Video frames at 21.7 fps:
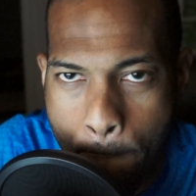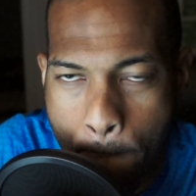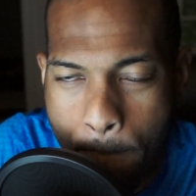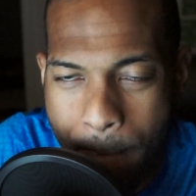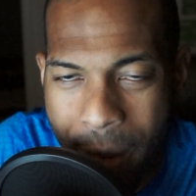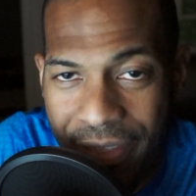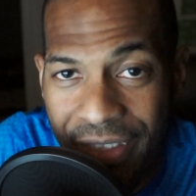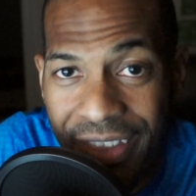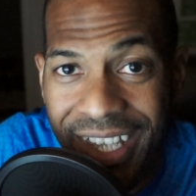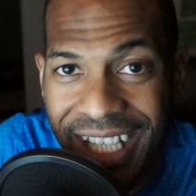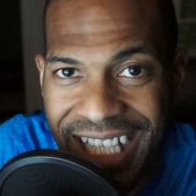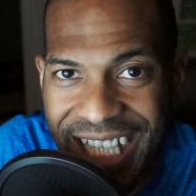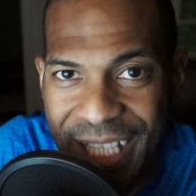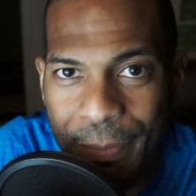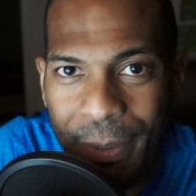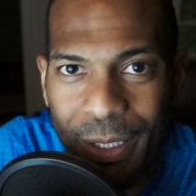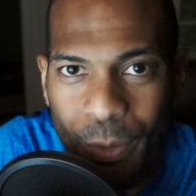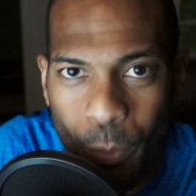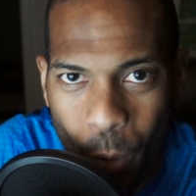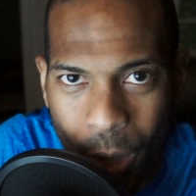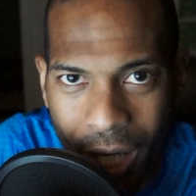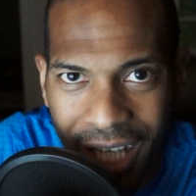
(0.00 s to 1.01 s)
And then they
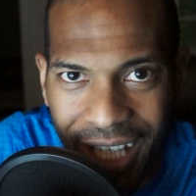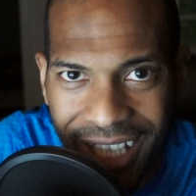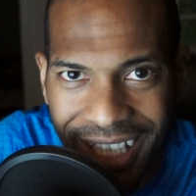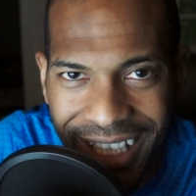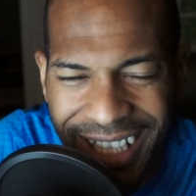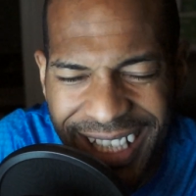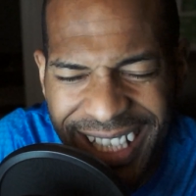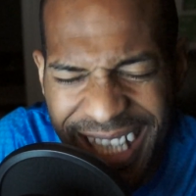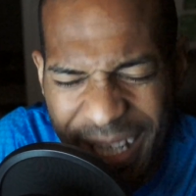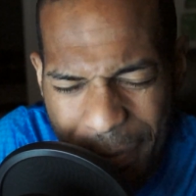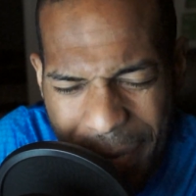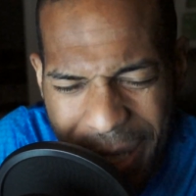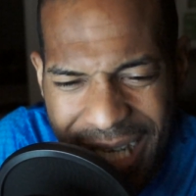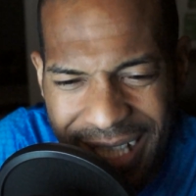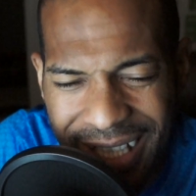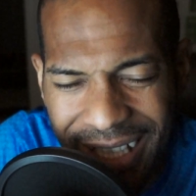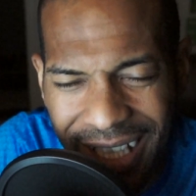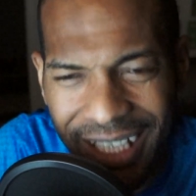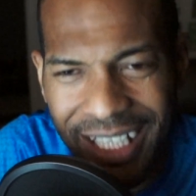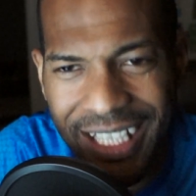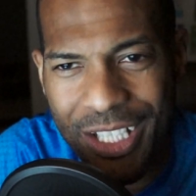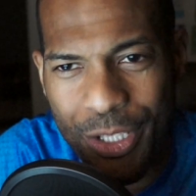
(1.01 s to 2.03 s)
explain why. Isn't that amazing?
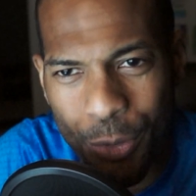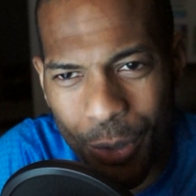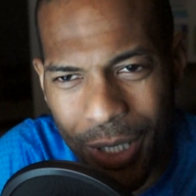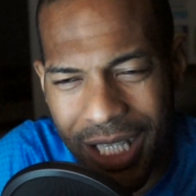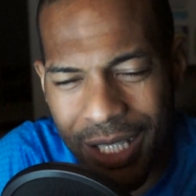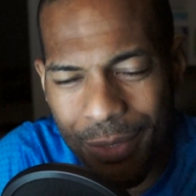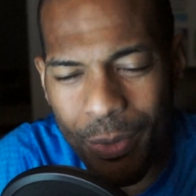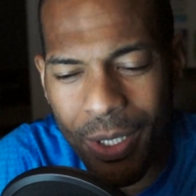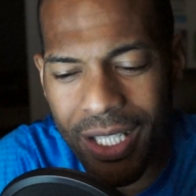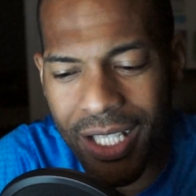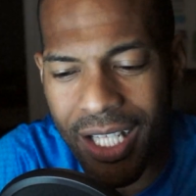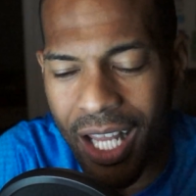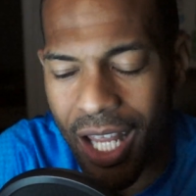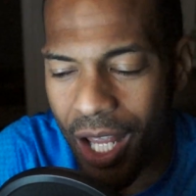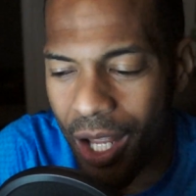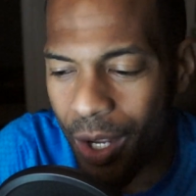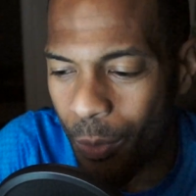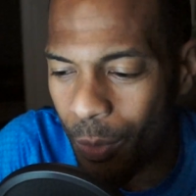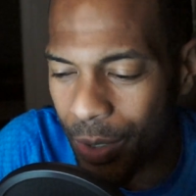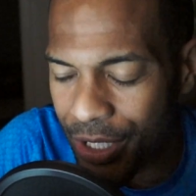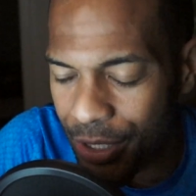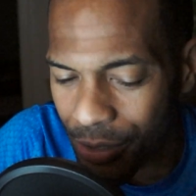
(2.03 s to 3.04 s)
Like, it's great when
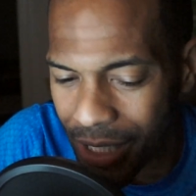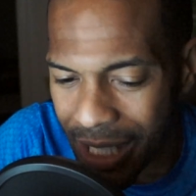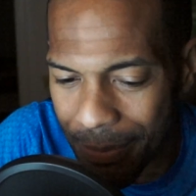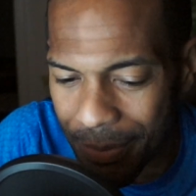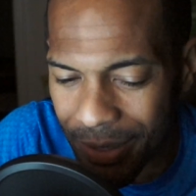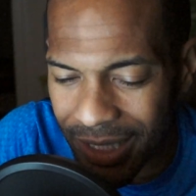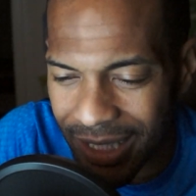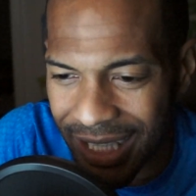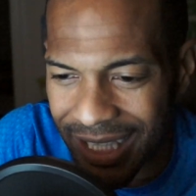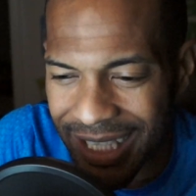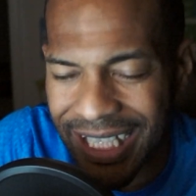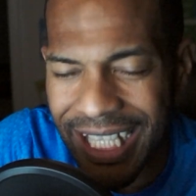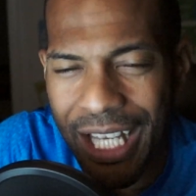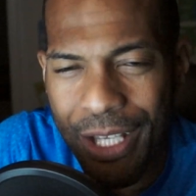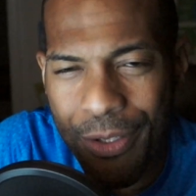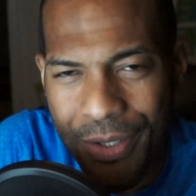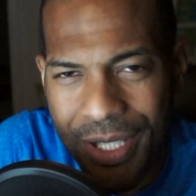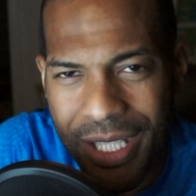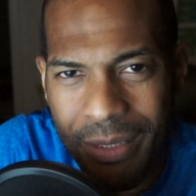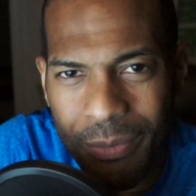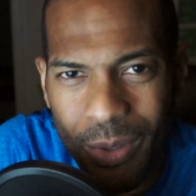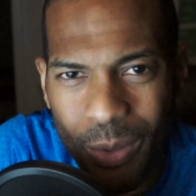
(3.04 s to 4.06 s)
you're able to like tell
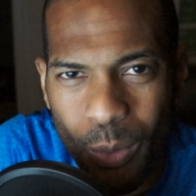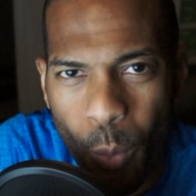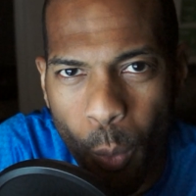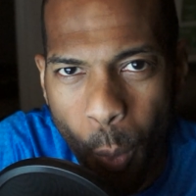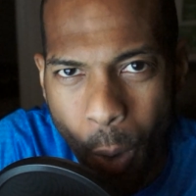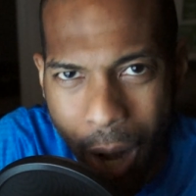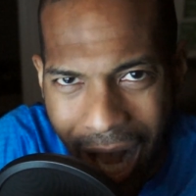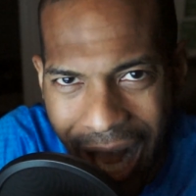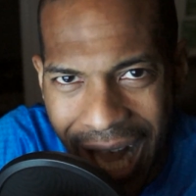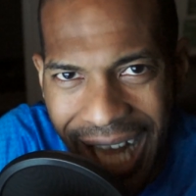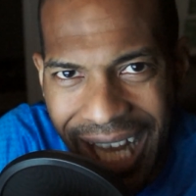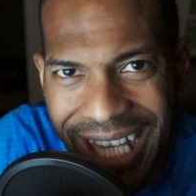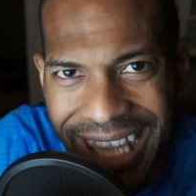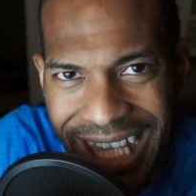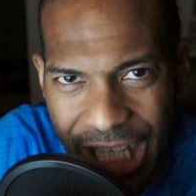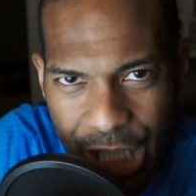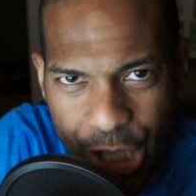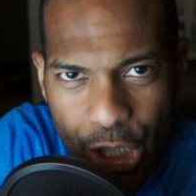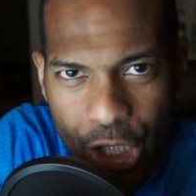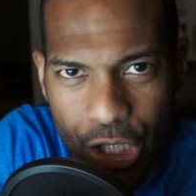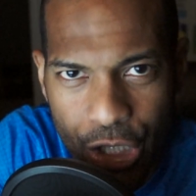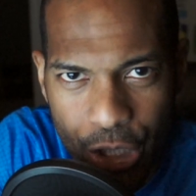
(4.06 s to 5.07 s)
someone why they
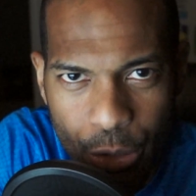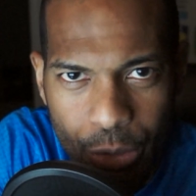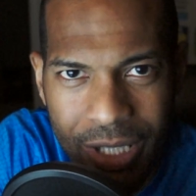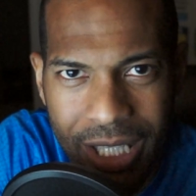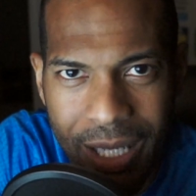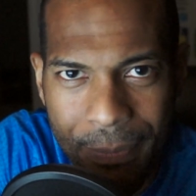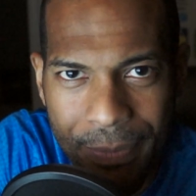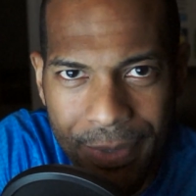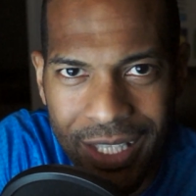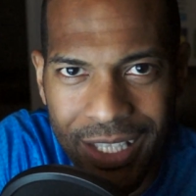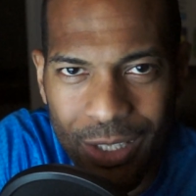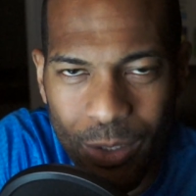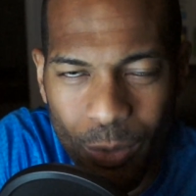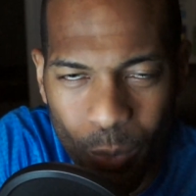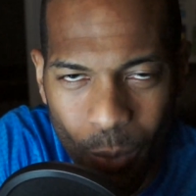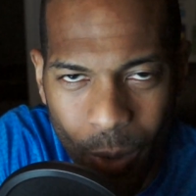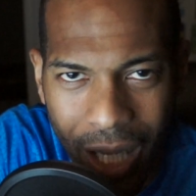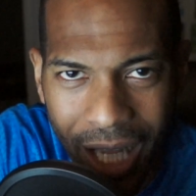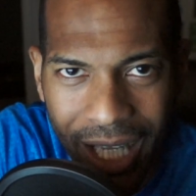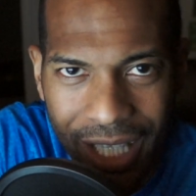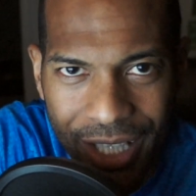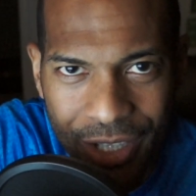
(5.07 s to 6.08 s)
should do something or
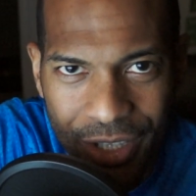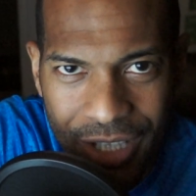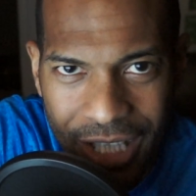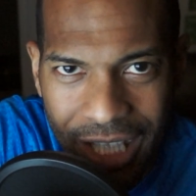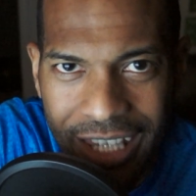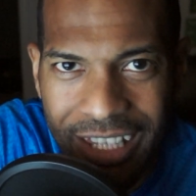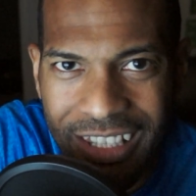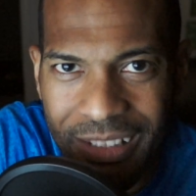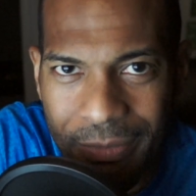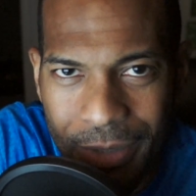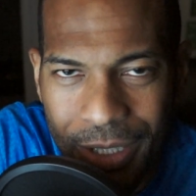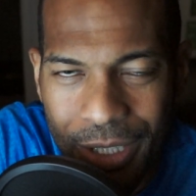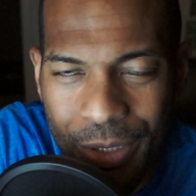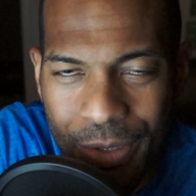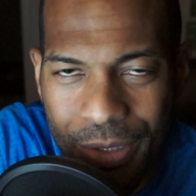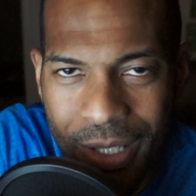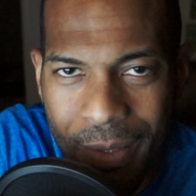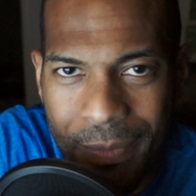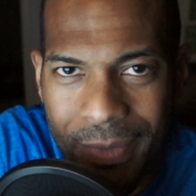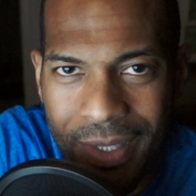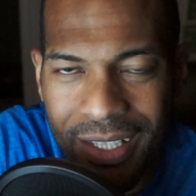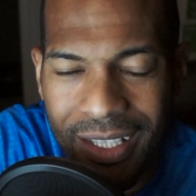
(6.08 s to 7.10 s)
why you're telling them to do
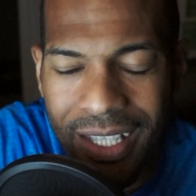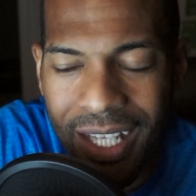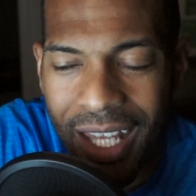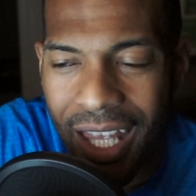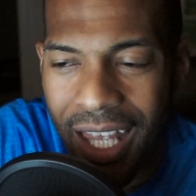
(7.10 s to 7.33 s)
something.